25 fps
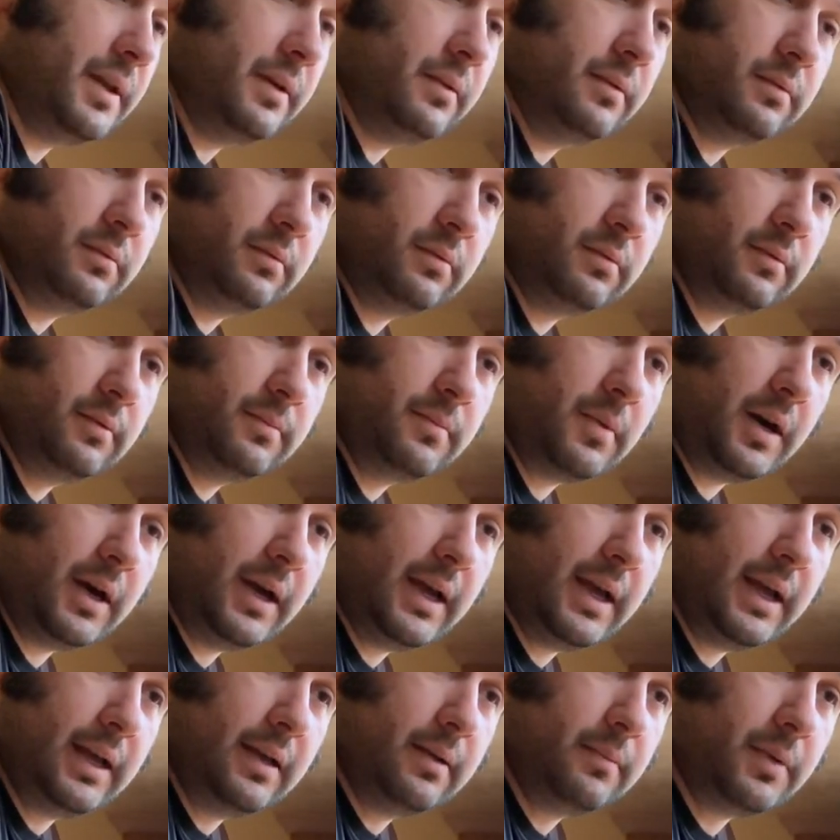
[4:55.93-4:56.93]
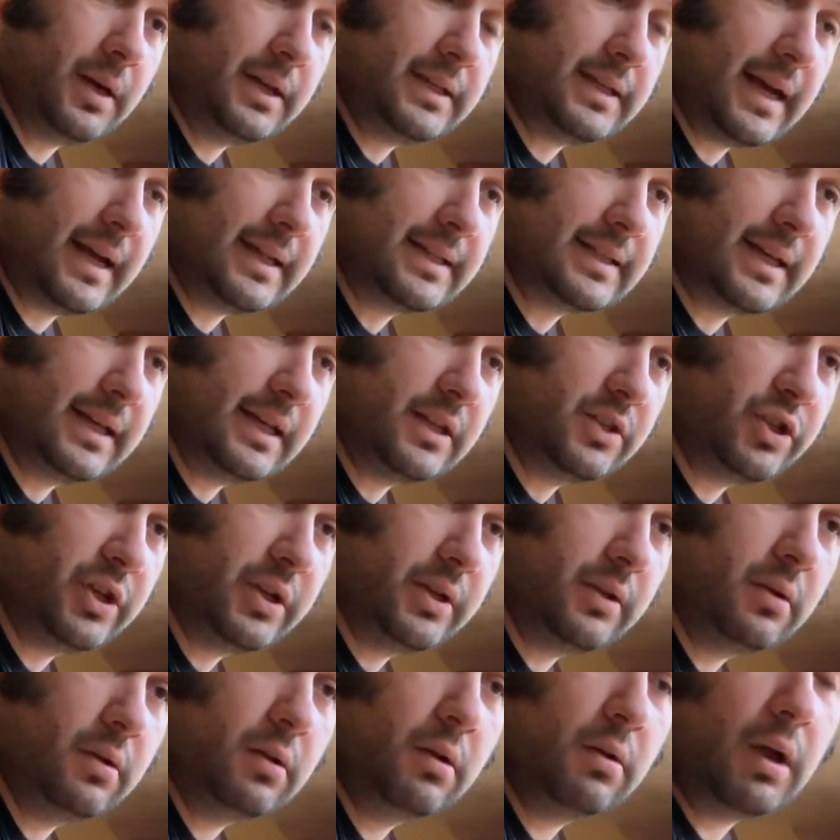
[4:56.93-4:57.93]
in my, my dad's
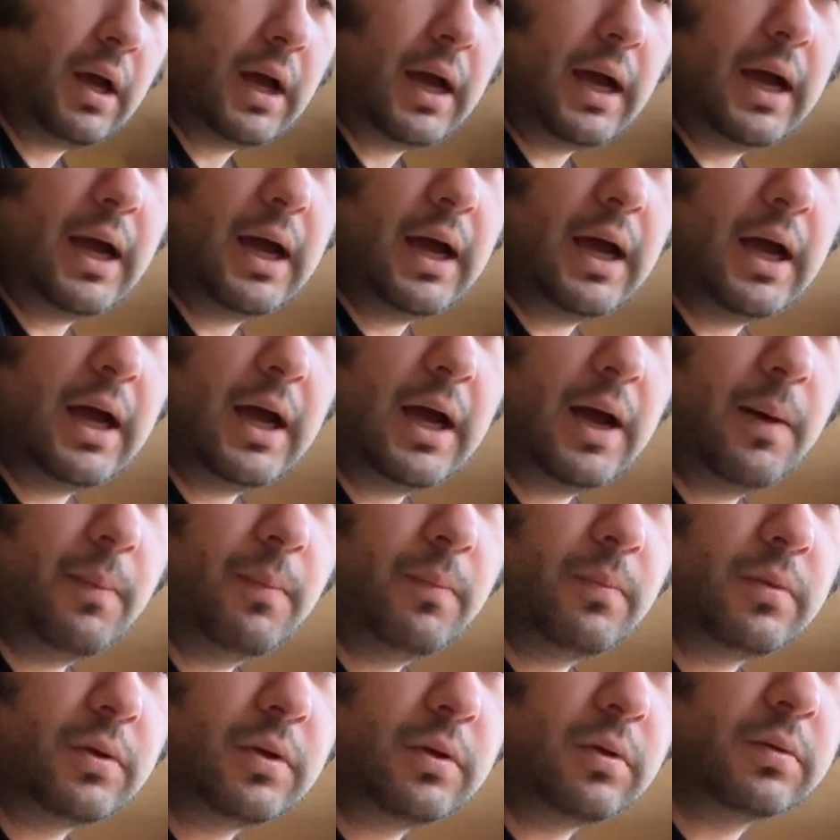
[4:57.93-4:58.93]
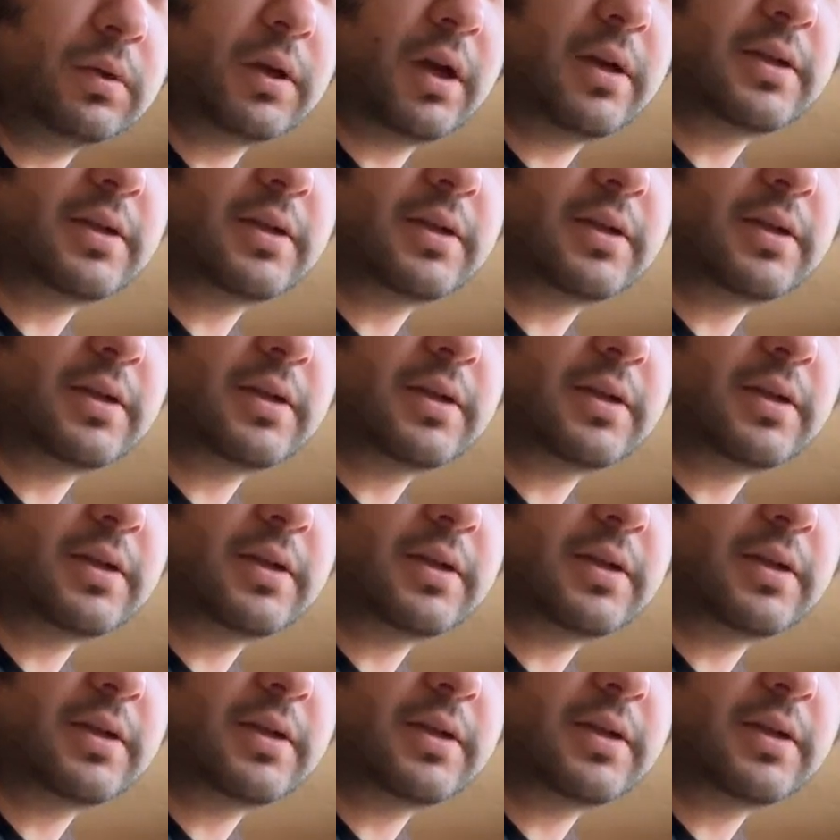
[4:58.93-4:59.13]
kitchen. Um, you'll